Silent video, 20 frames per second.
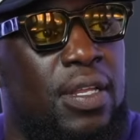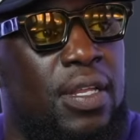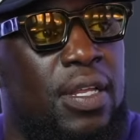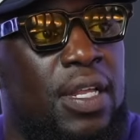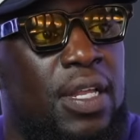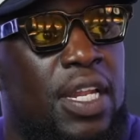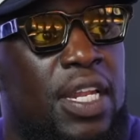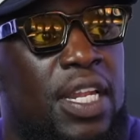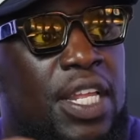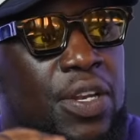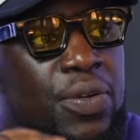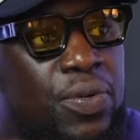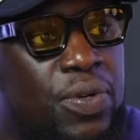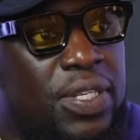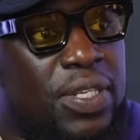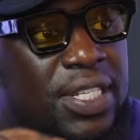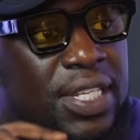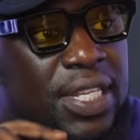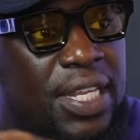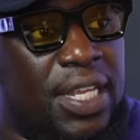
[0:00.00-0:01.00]

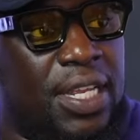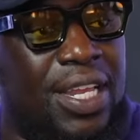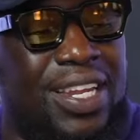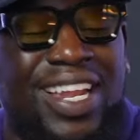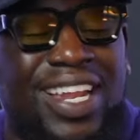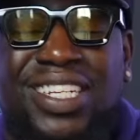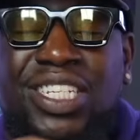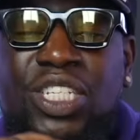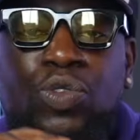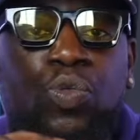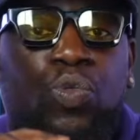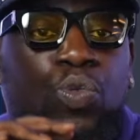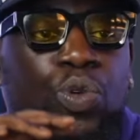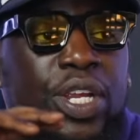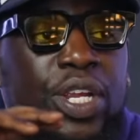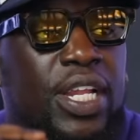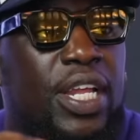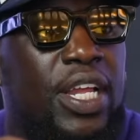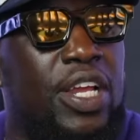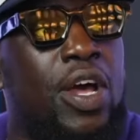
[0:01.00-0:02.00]
literacy, and not just
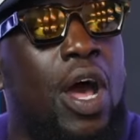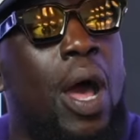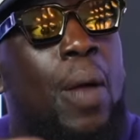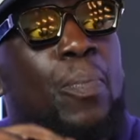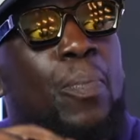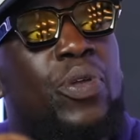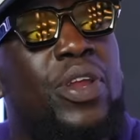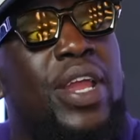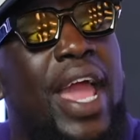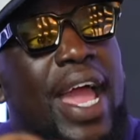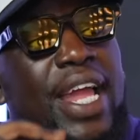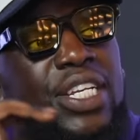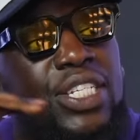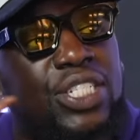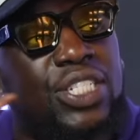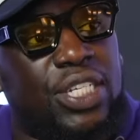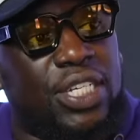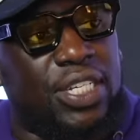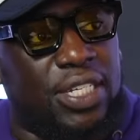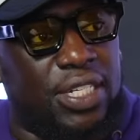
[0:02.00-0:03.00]
reading,
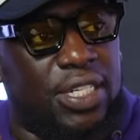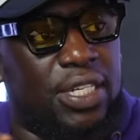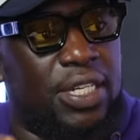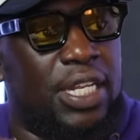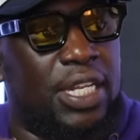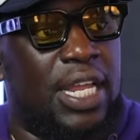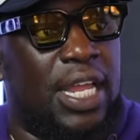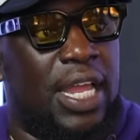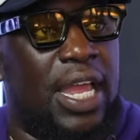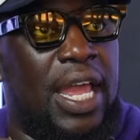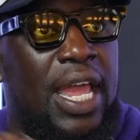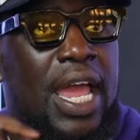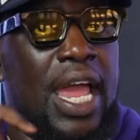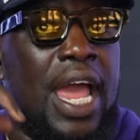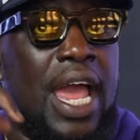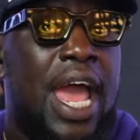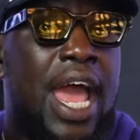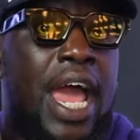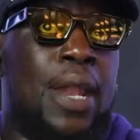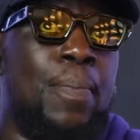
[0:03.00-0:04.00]
comprehension
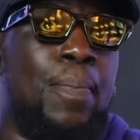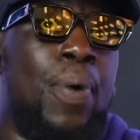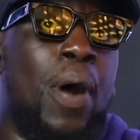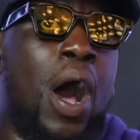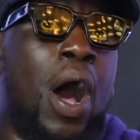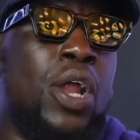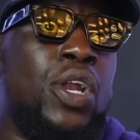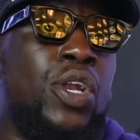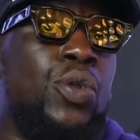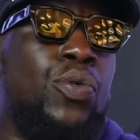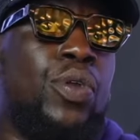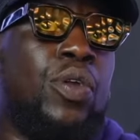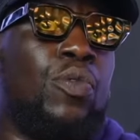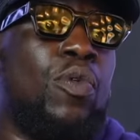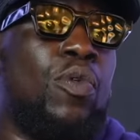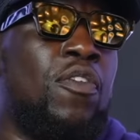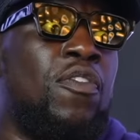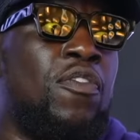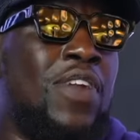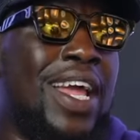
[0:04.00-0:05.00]
and pondering,
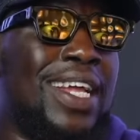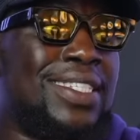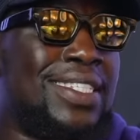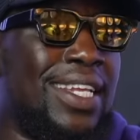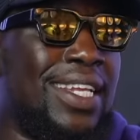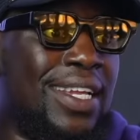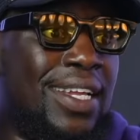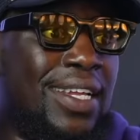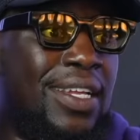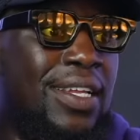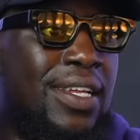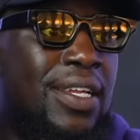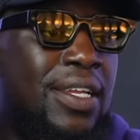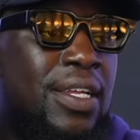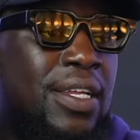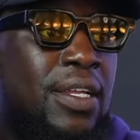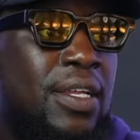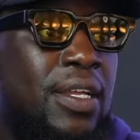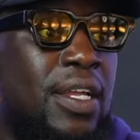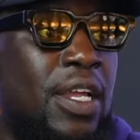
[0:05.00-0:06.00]
reflecting.
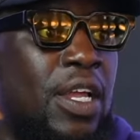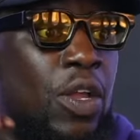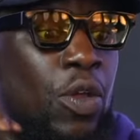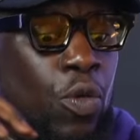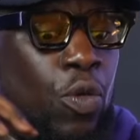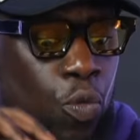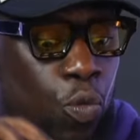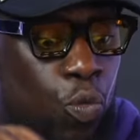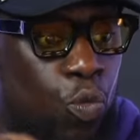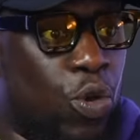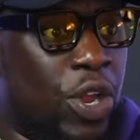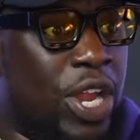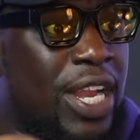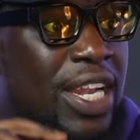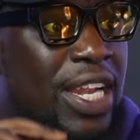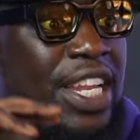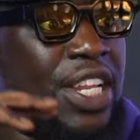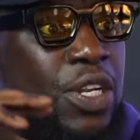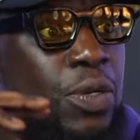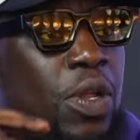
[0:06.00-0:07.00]
Reading,
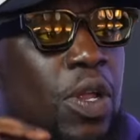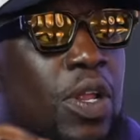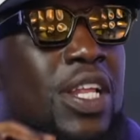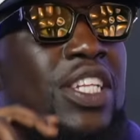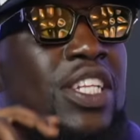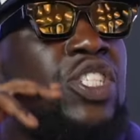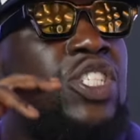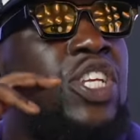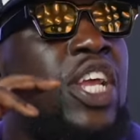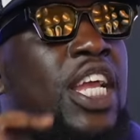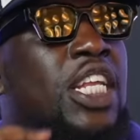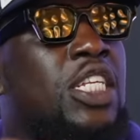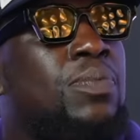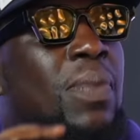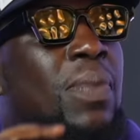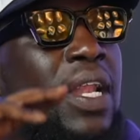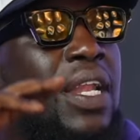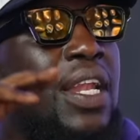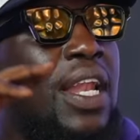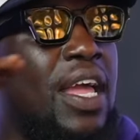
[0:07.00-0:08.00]
it changed
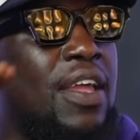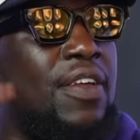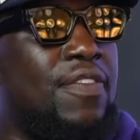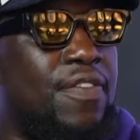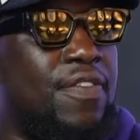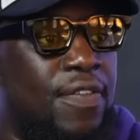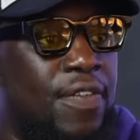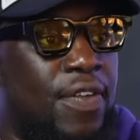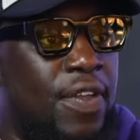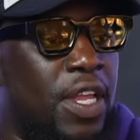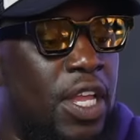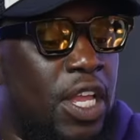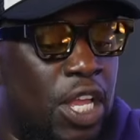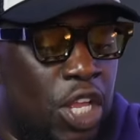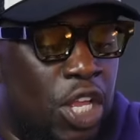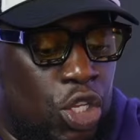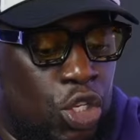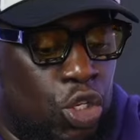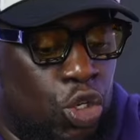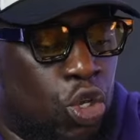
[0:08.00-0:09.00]
my life.
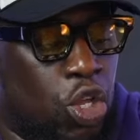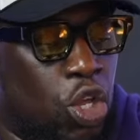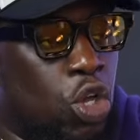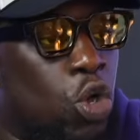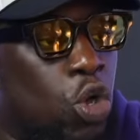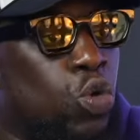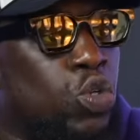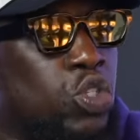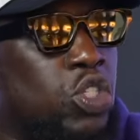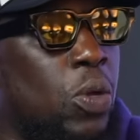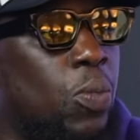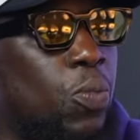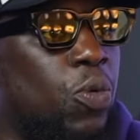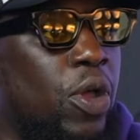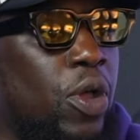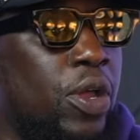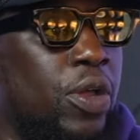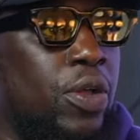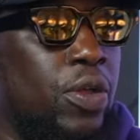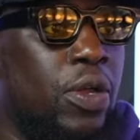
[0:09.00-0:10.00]
You can go
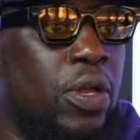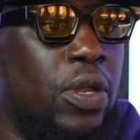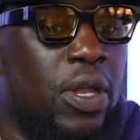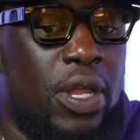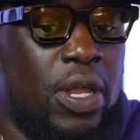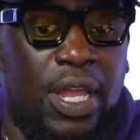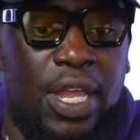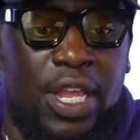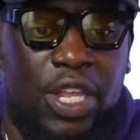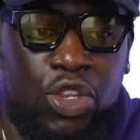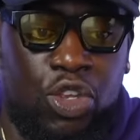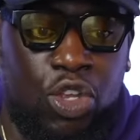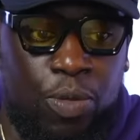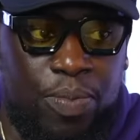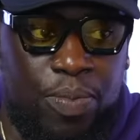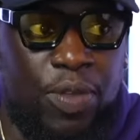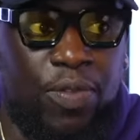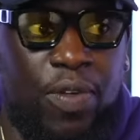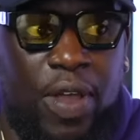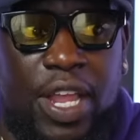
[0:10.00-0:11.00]
somewhere, you could
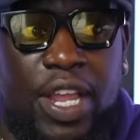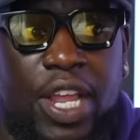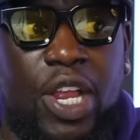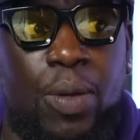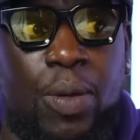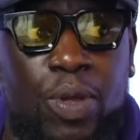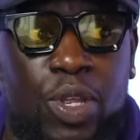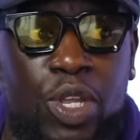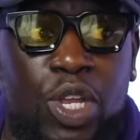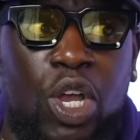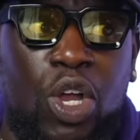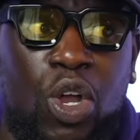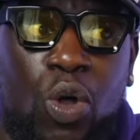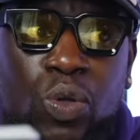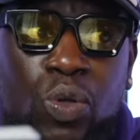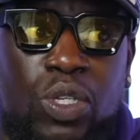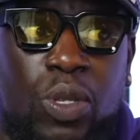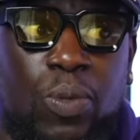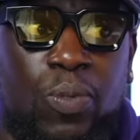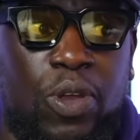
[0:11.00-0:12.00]
be right here, but you could go
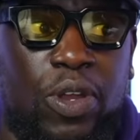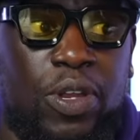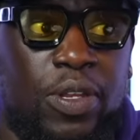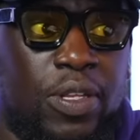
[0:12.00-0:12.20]
somewhere.